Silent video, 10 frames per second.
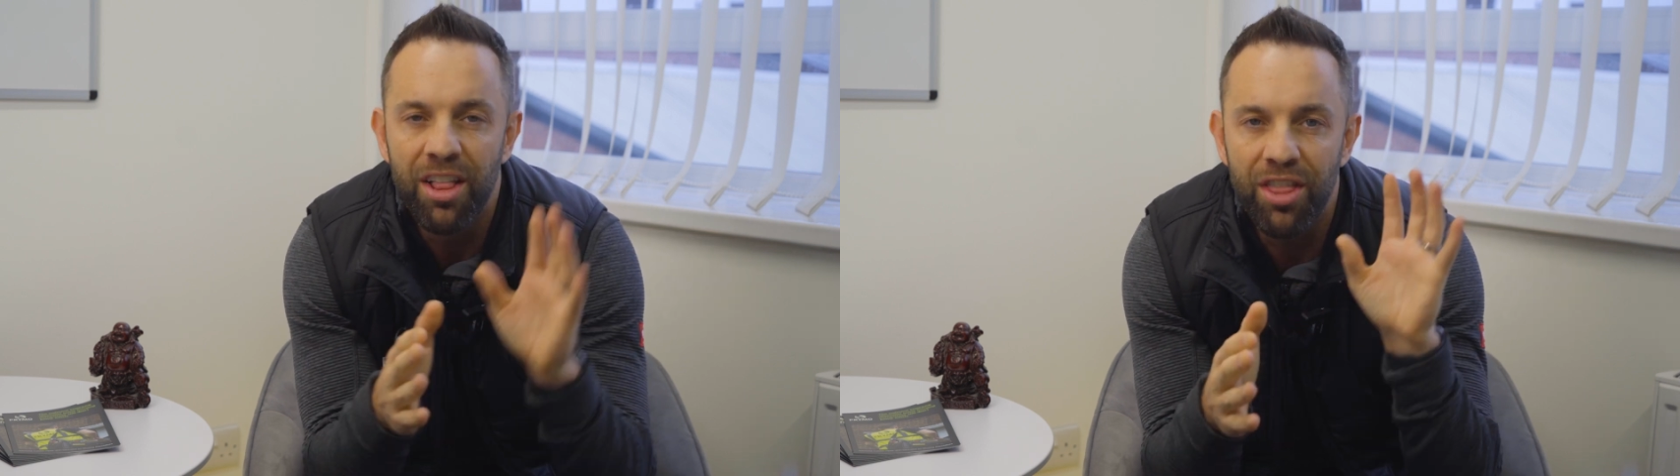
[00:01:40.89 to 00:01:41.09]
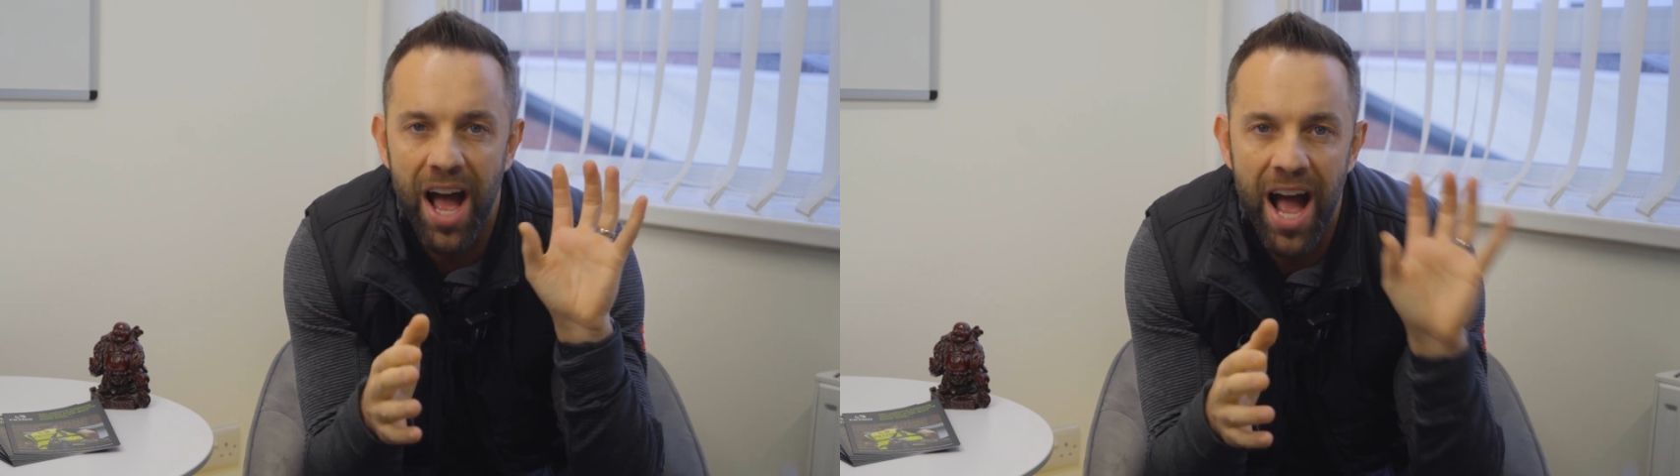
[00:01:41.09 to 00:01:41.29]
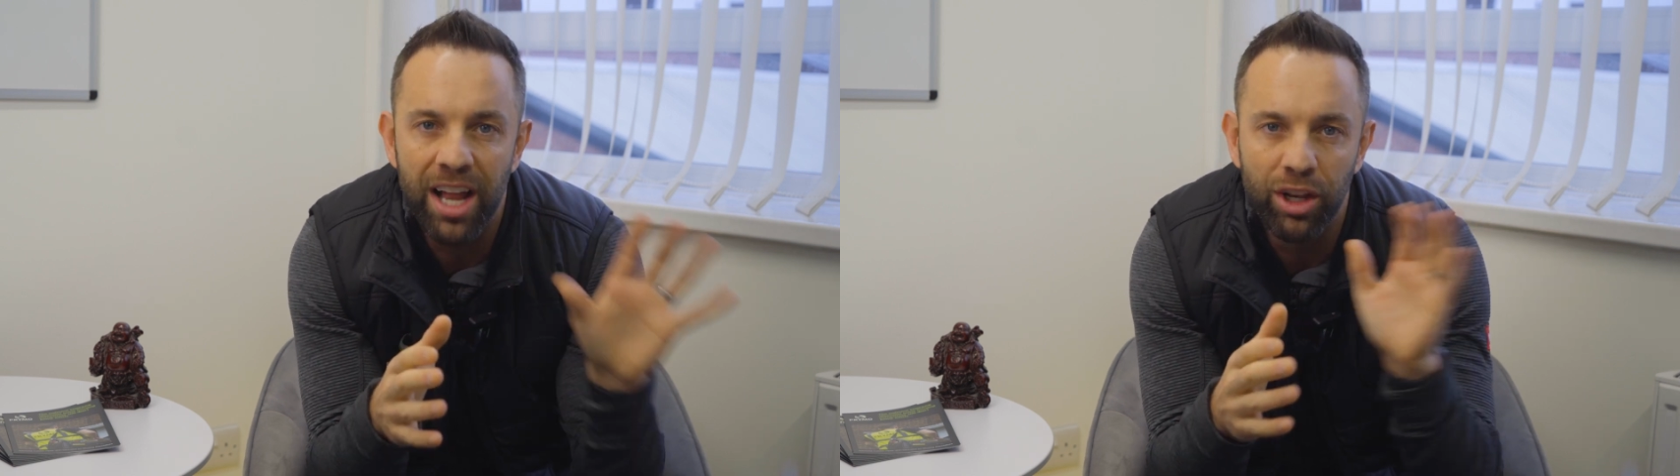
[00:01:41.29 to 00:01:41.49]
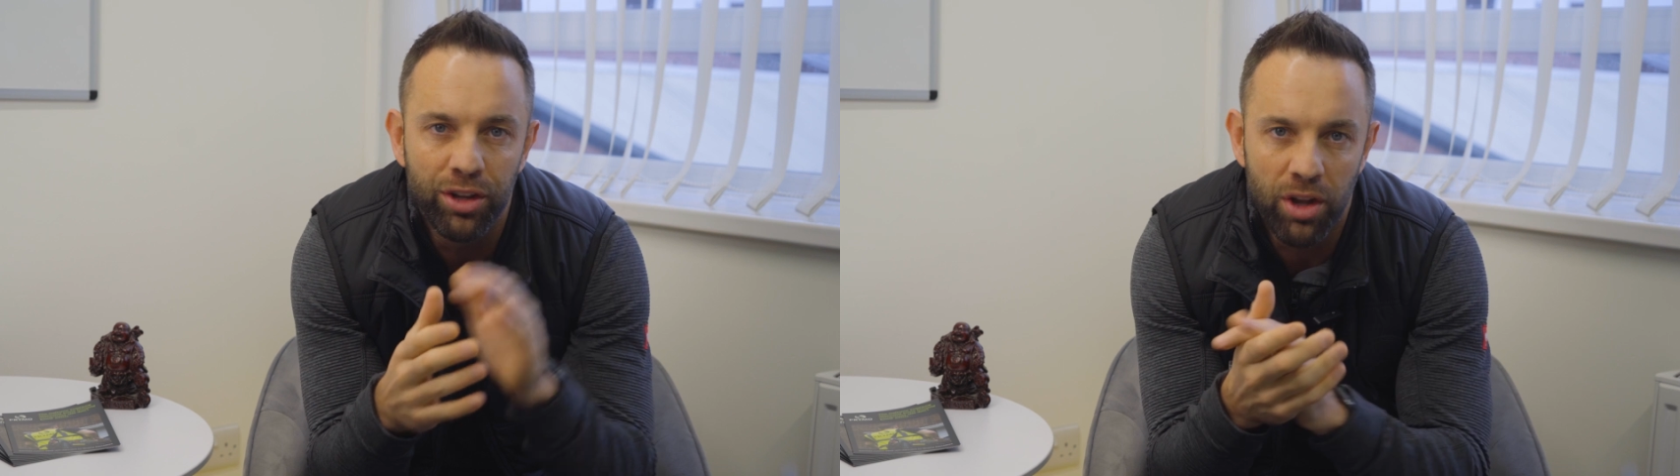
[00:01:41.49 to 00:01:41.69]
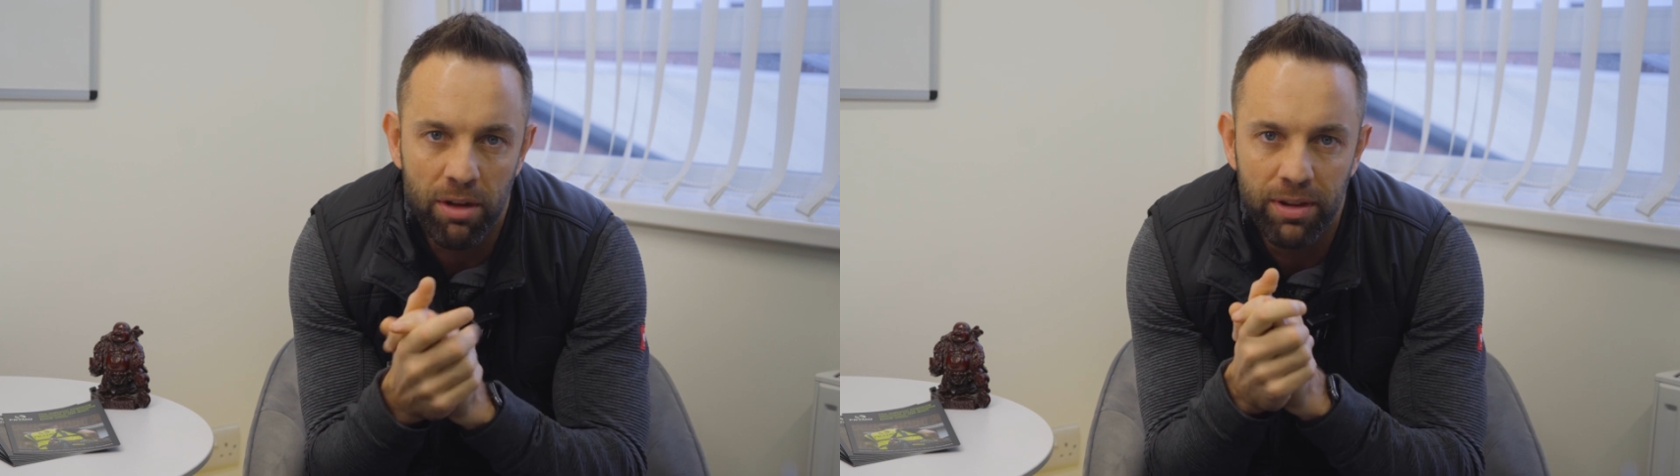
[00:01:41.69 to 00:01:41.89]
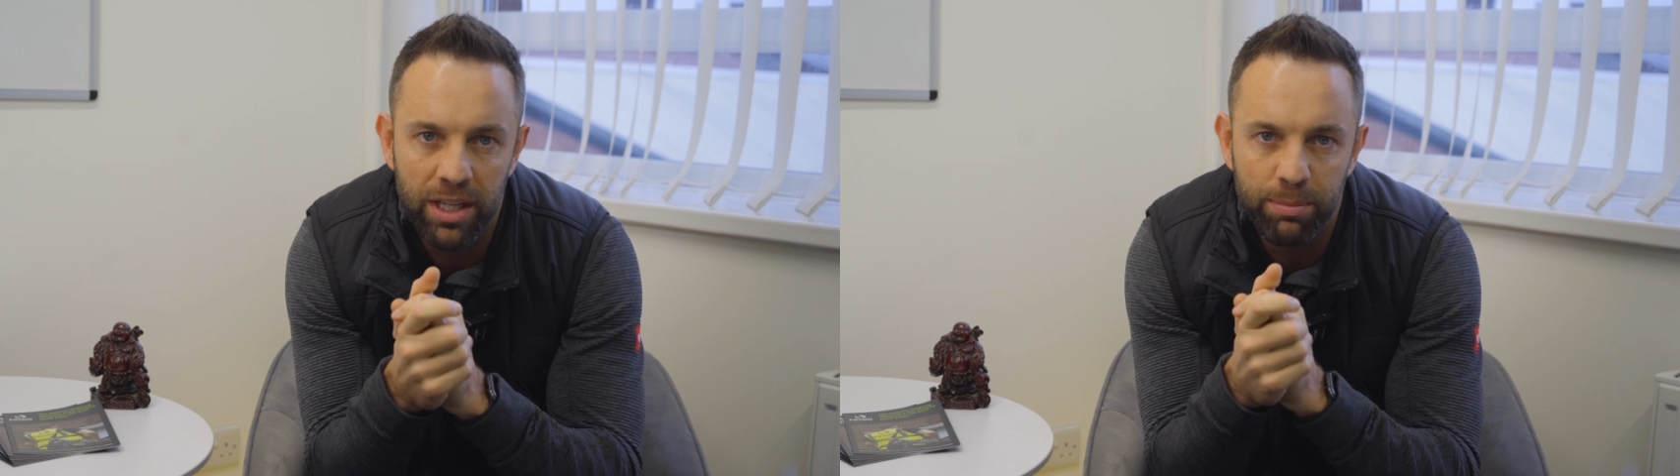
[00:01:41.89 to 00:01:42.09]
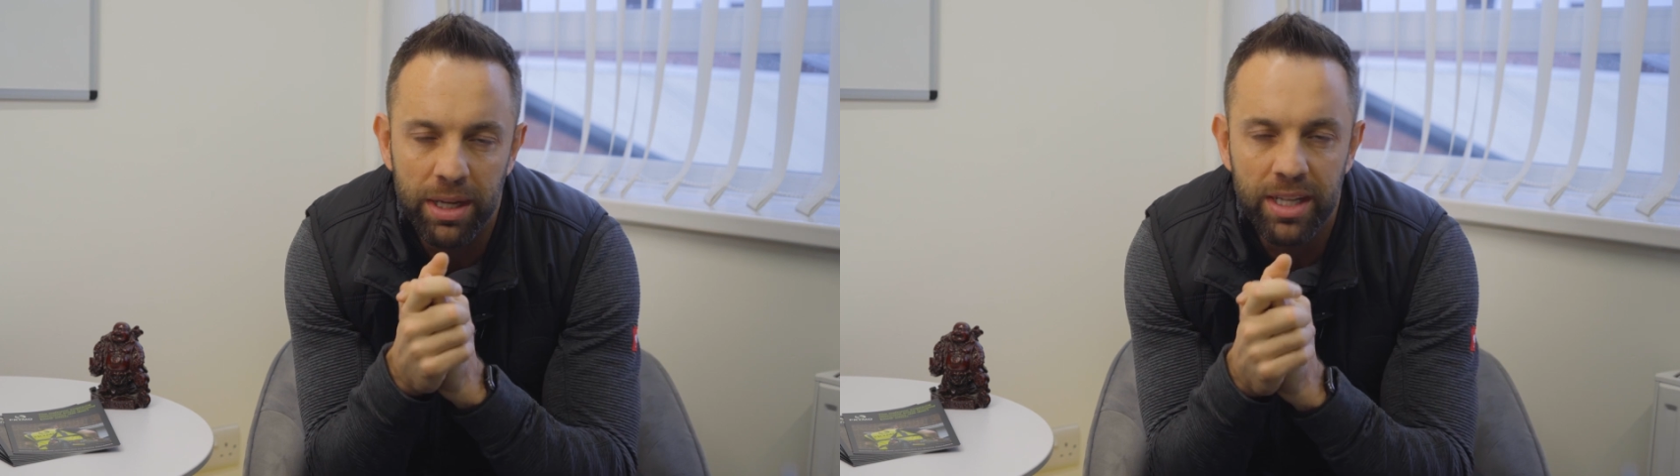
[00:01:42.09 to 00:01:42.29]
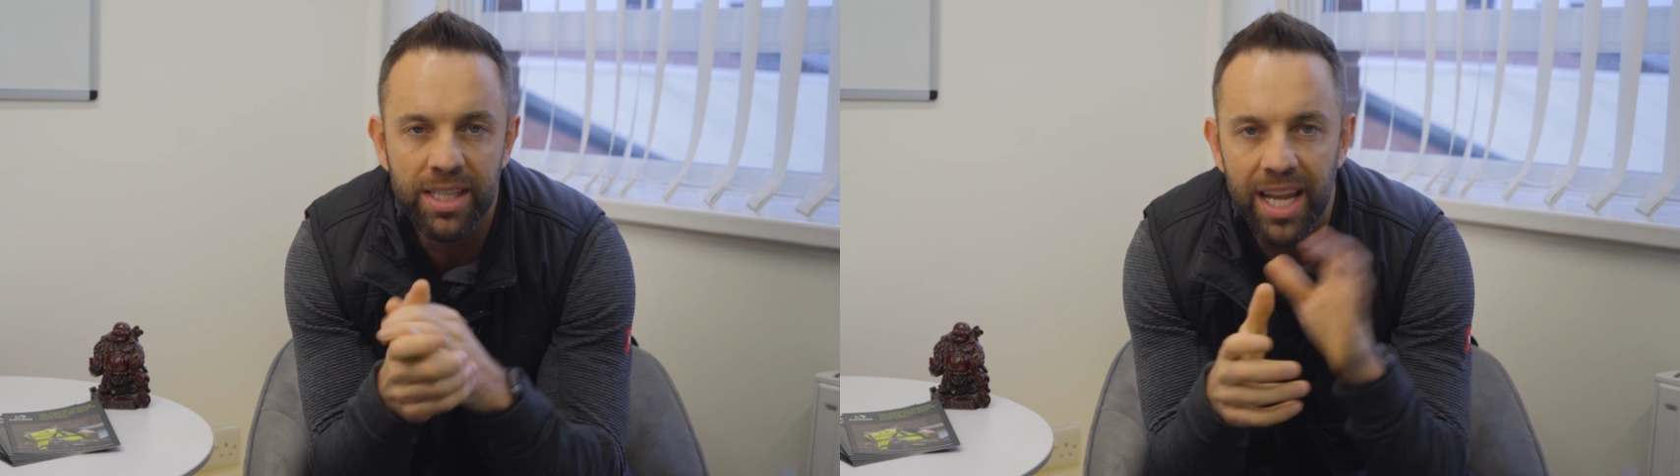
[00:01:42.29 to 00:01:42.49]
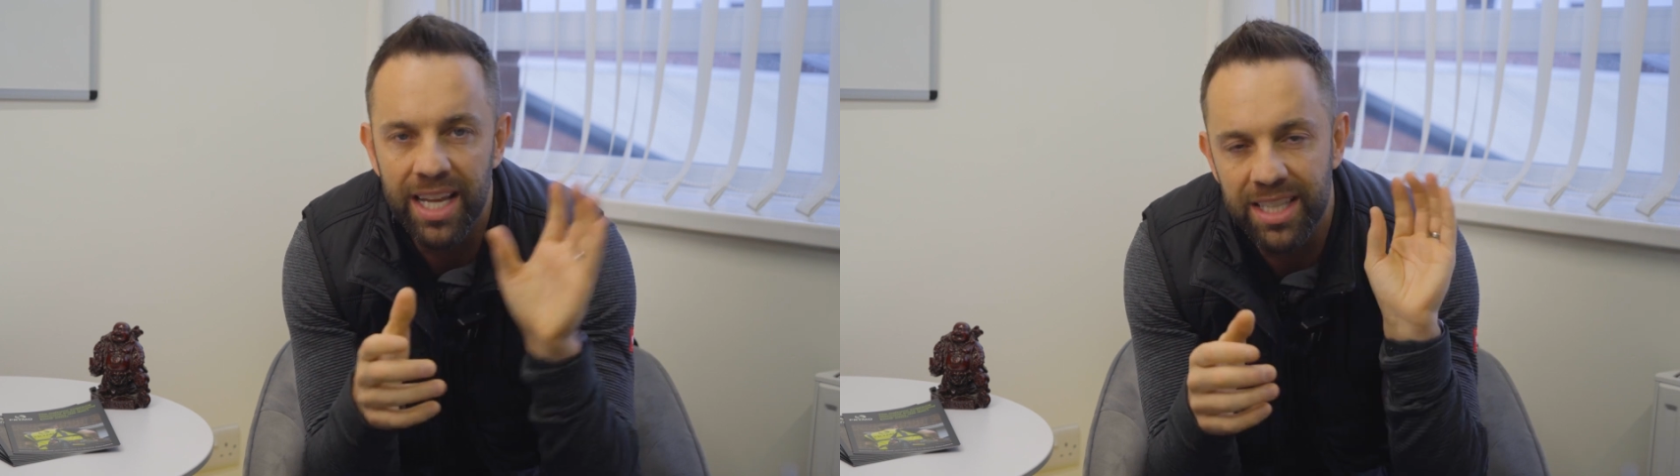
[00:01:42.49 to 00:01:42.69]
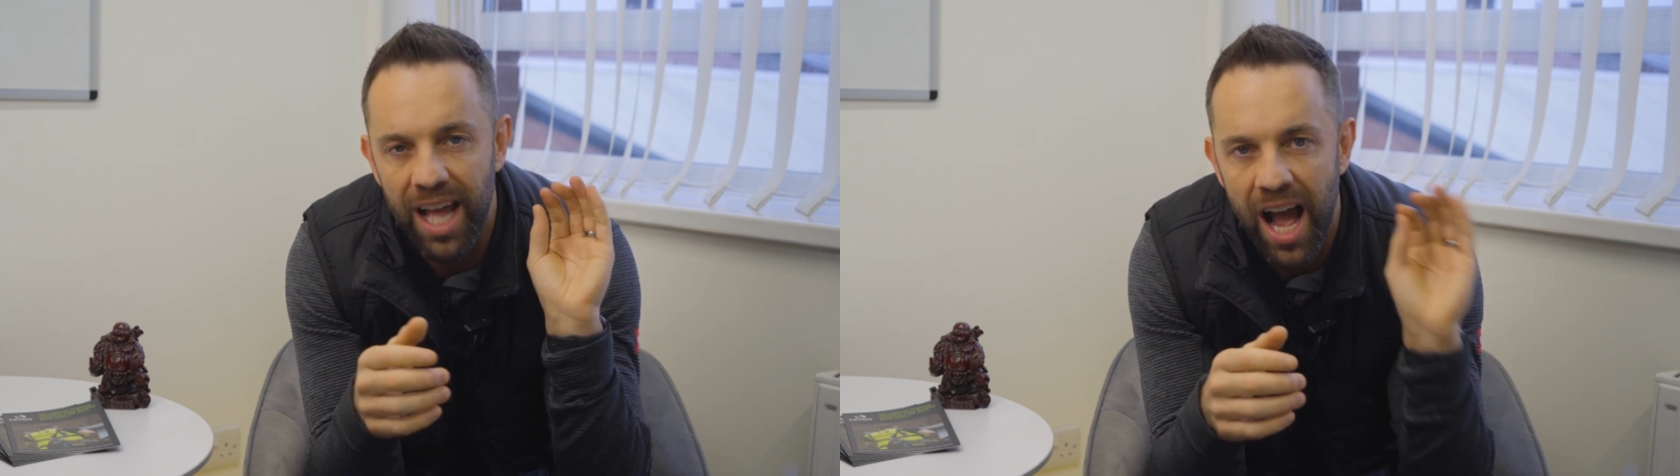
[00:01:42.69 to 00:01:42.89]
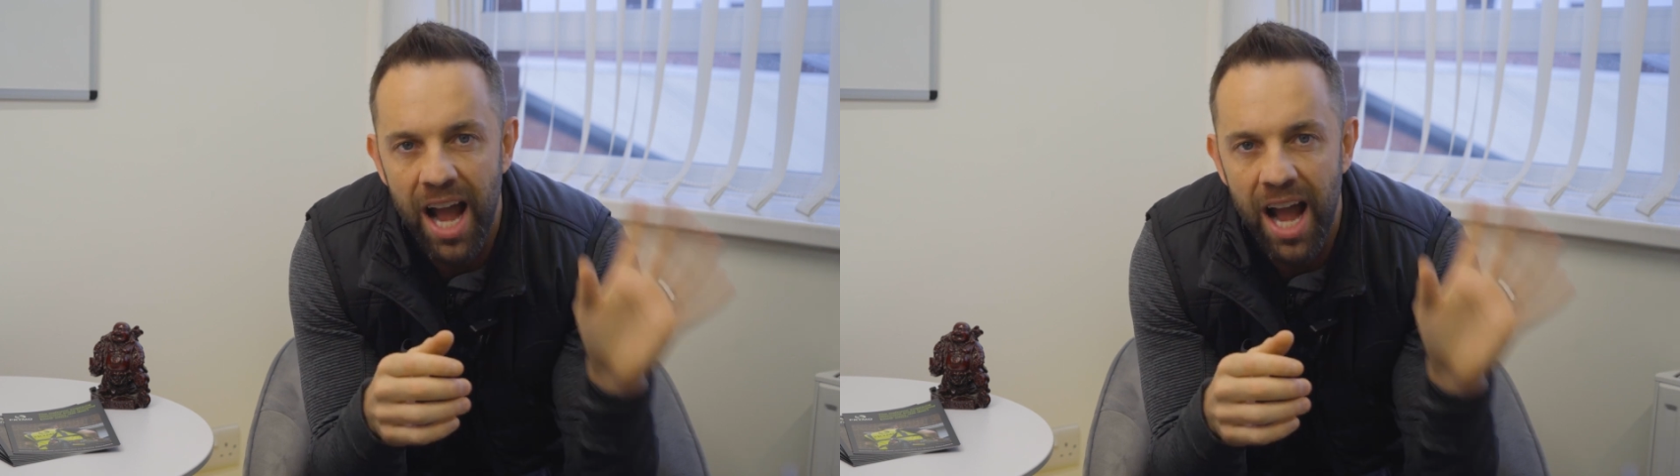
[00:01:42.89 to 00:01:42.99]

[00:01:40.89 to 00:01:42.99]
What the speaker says: the Ireland office, because it's the